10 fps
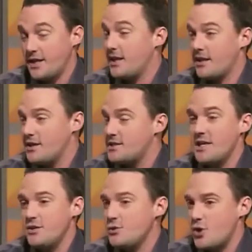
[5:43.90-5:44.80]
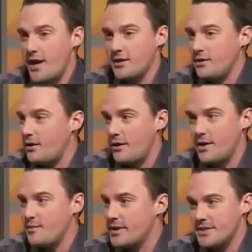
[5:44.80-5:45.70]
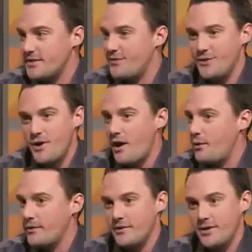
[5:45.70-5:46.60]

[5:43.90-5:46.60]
continue trying to learn, because if you don't,